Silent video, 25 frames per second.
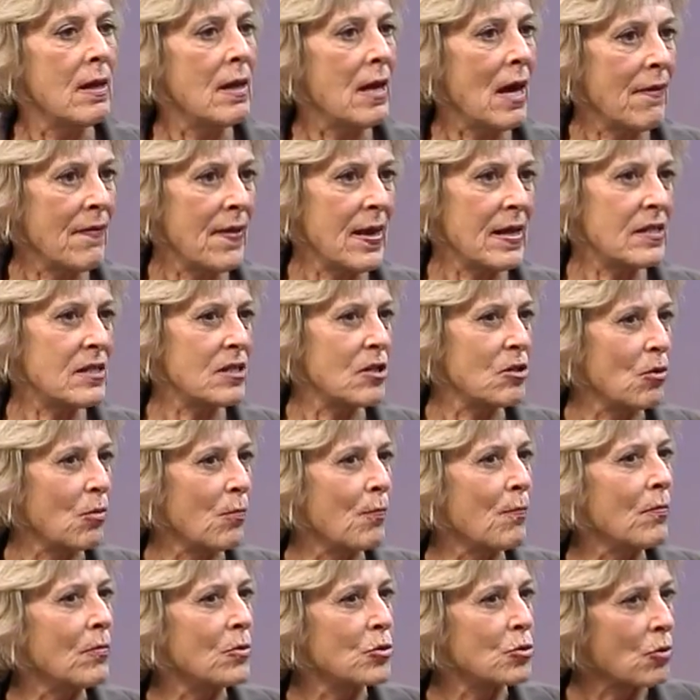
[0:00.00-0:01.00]
and that's
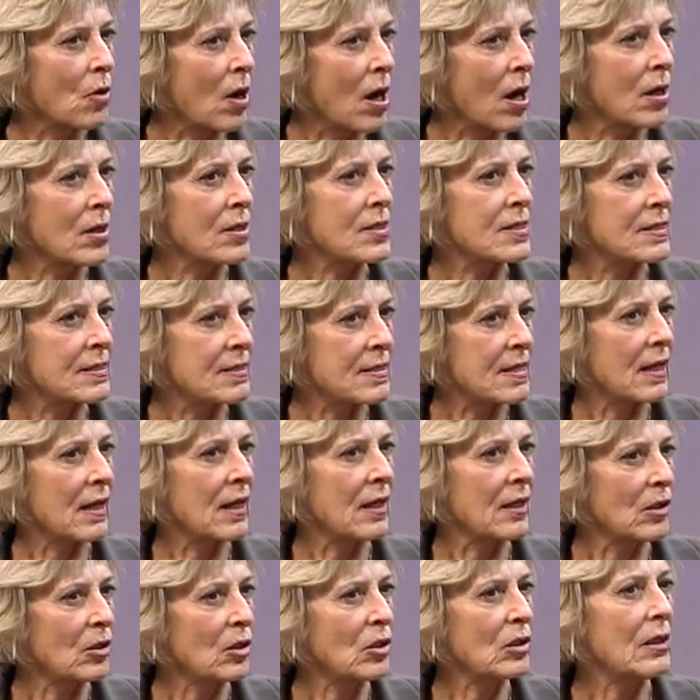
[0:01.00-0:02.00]
drugs that
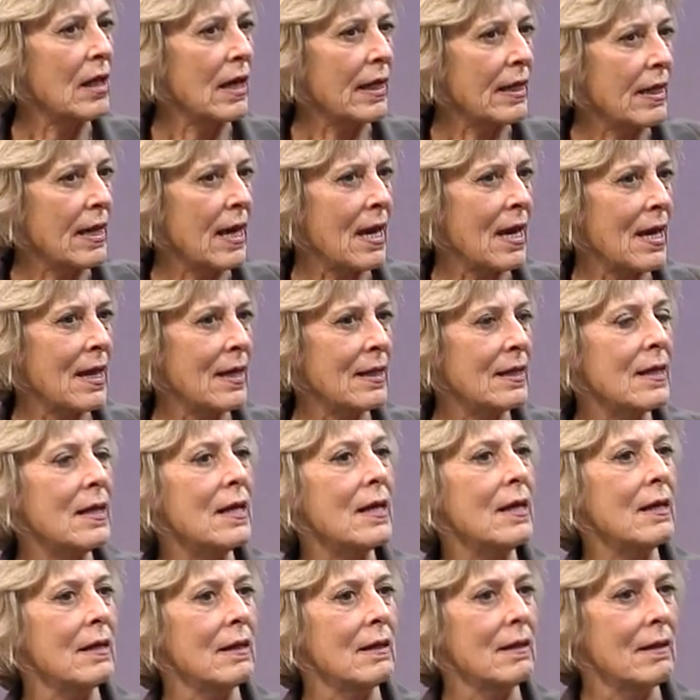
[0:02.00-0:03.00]
can look like candy?